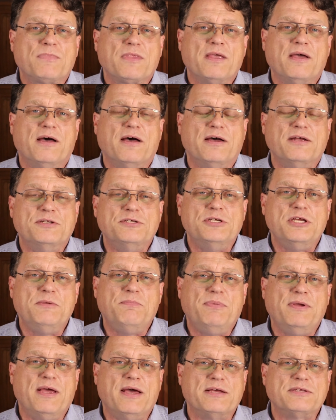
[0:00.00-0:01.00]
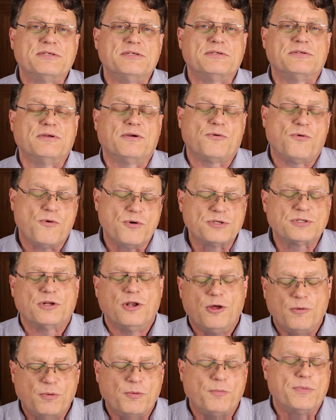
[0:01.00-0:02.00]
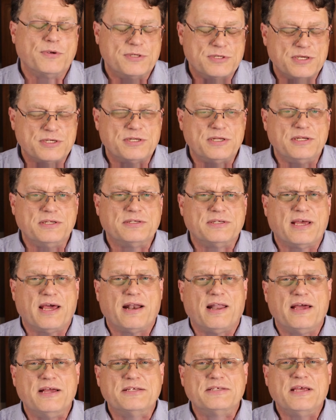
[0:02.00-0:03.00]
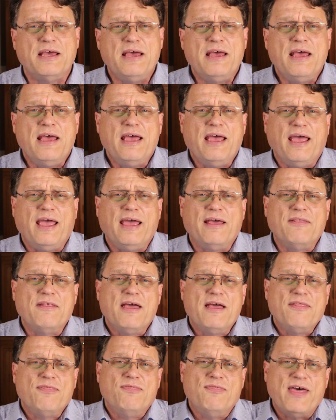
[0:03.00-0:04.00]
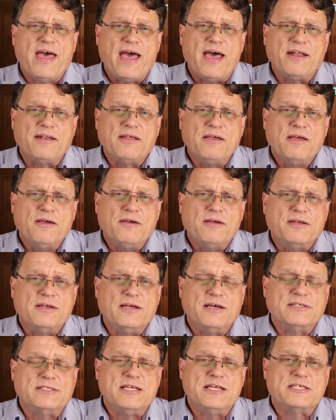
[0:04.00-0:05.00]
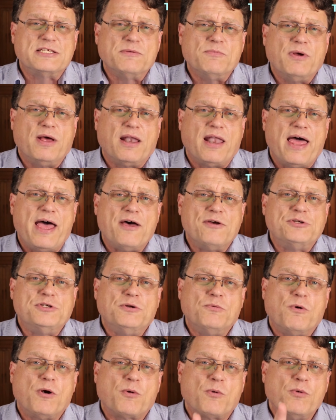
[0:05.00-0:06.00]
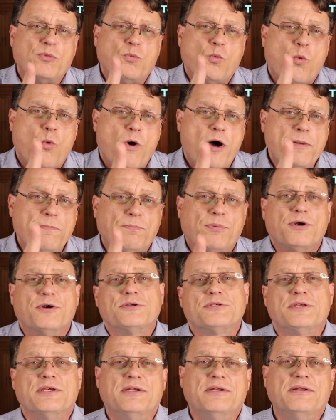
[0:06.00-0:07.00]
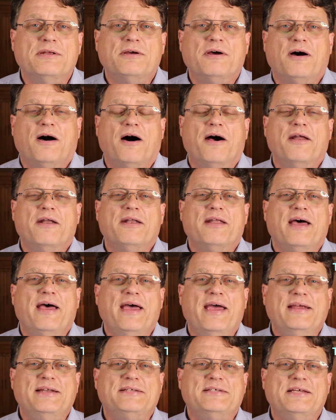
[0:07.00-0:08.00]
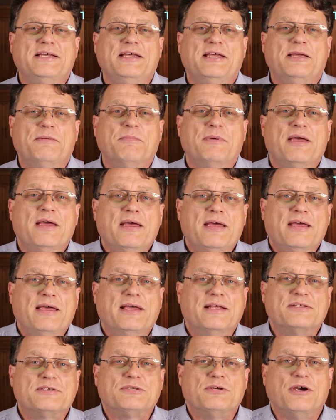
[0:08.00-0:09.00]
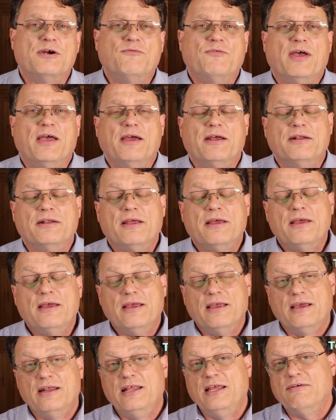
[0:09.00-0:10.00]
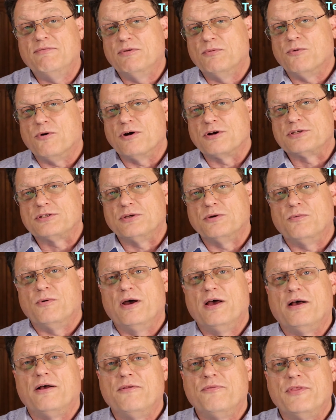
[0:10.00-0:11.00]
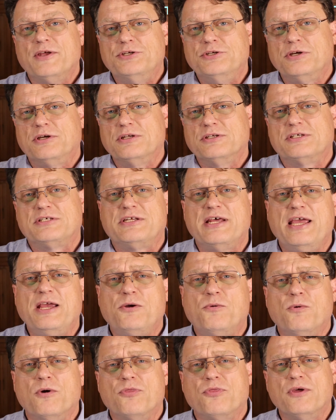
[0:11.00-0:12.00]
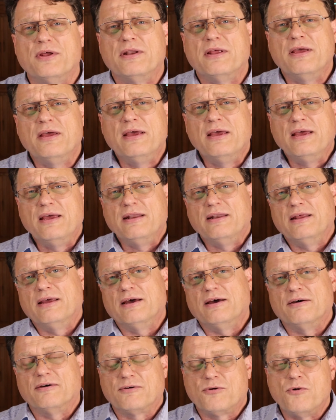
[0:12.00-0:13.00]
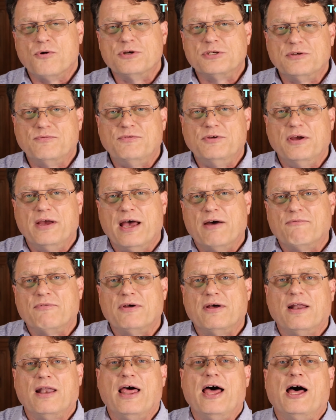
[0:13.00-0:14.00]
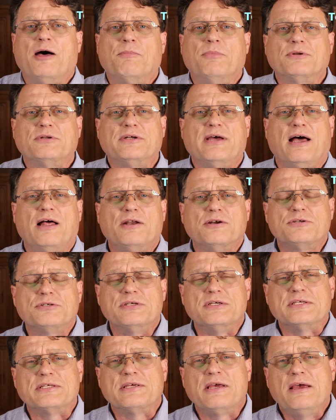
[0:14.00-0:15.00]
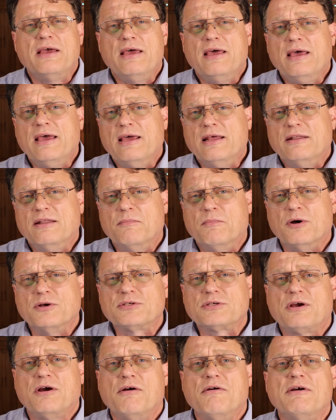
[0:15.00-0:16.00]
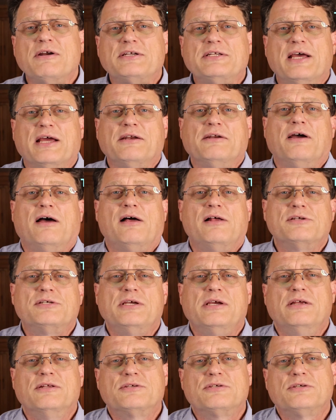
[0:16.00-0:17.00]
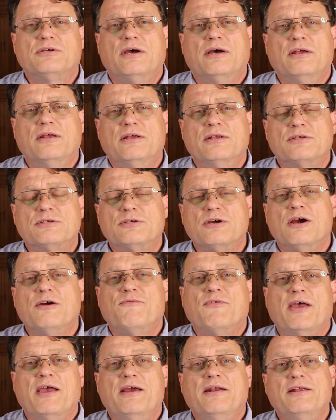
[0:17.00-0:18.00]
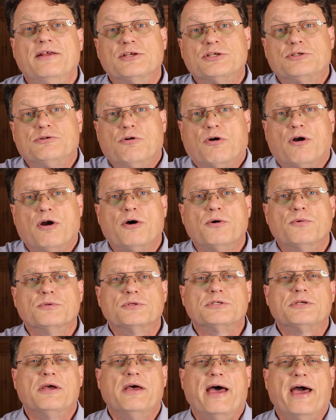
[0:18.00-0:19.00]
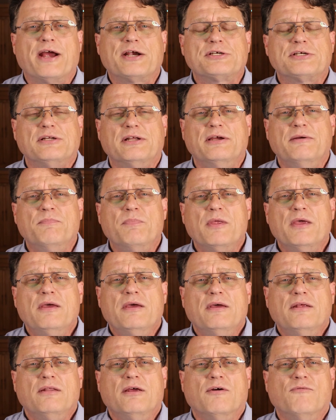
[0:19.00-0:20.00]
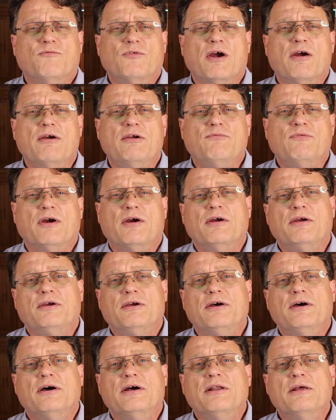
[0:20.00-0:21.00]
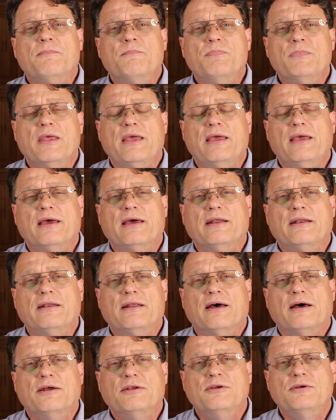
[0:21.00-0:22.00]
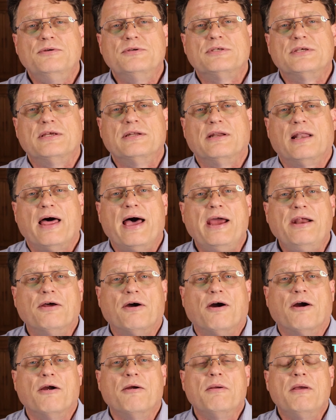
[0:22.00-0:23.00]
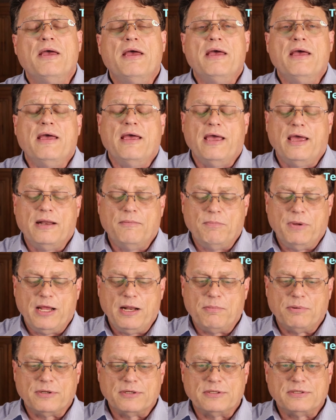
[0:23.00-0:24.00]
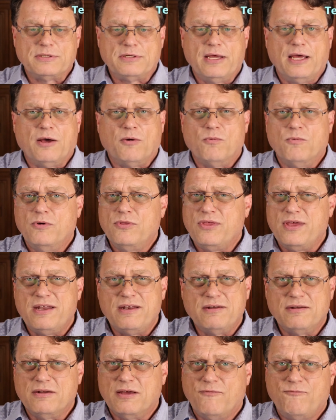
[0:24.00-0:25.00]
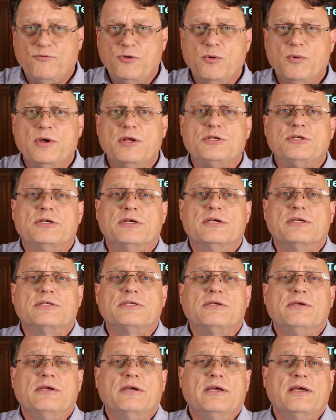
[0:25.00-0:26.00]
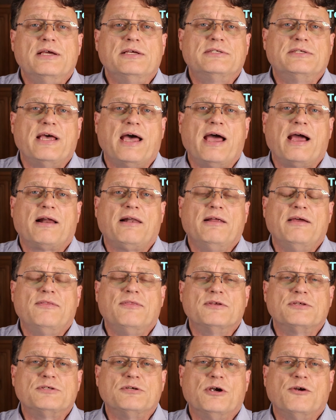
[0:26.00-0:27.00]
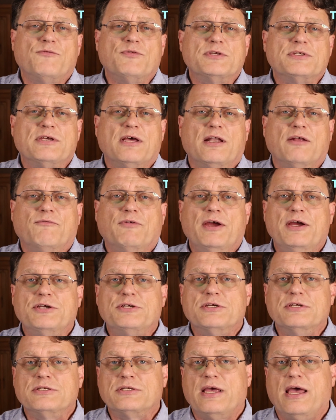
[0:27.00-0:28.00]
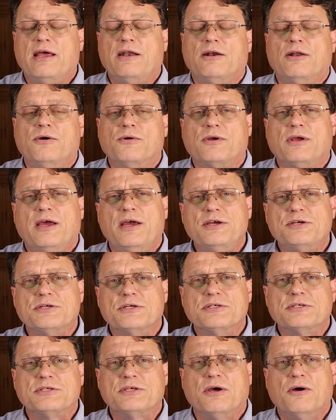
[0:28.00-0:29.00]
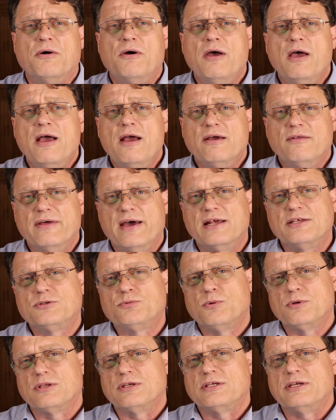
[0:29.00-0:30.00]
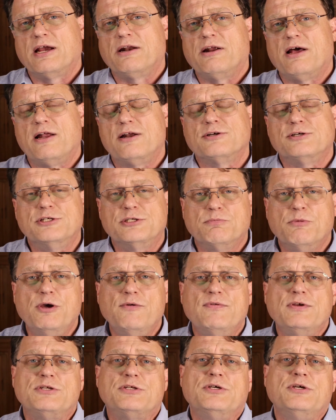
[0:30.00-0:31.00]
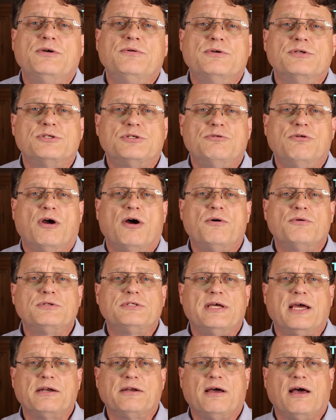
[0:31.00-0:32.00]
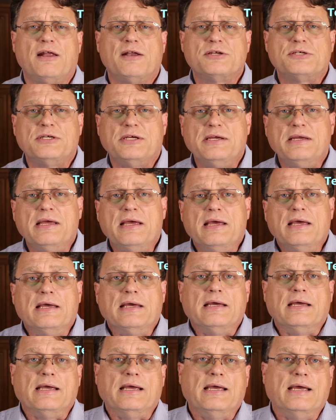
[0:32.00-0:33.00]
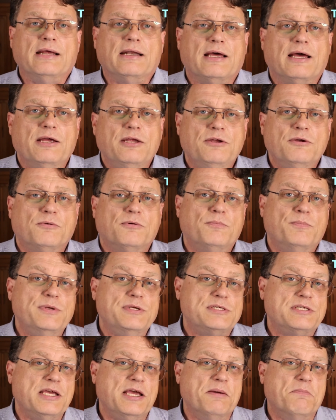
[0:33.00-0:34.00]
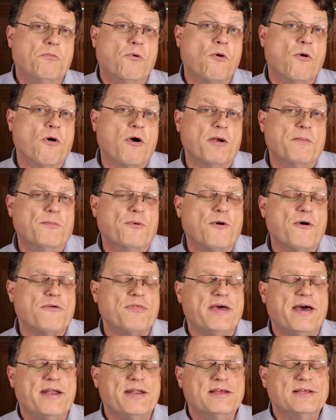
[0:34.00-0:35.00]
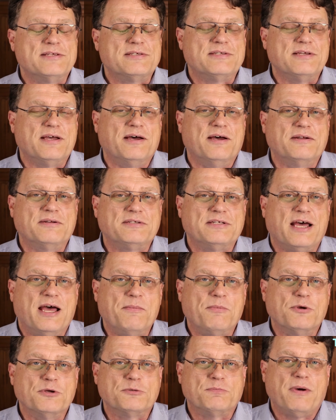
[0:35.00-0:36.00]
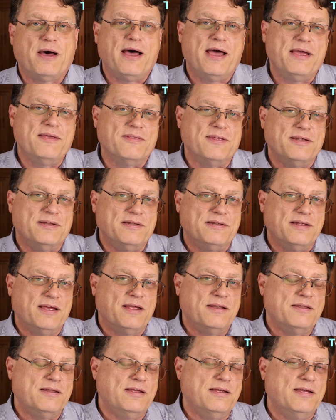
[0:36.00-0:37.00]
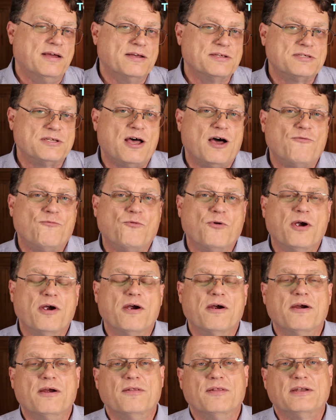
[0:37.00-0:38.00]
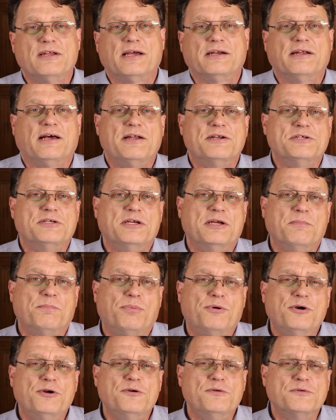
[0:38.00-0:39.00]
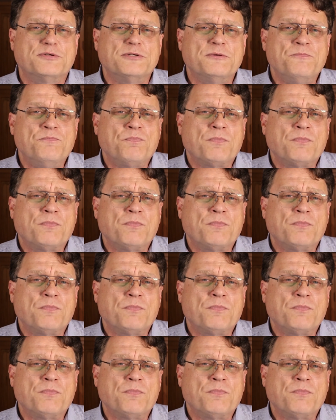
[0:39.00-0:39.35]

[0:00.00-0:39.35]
Uh, G P S is, of course, global positioning satellites. And that The system allows you to work with one person on a team in surveying. It even works so well that you can stake with it. Now, of course, if you have allowable tolerances. The most current technology in, uh, in surveying is drones, actually. They're very, very good in uh, using LiDAR and be able to tell within a few inches exactly the surface elevations and locations. So that's what the technology is moving to, is drone technology. And uh, you'll be seeing more and more of that as uh, time goes by and the, and the uh, software and the technology improves.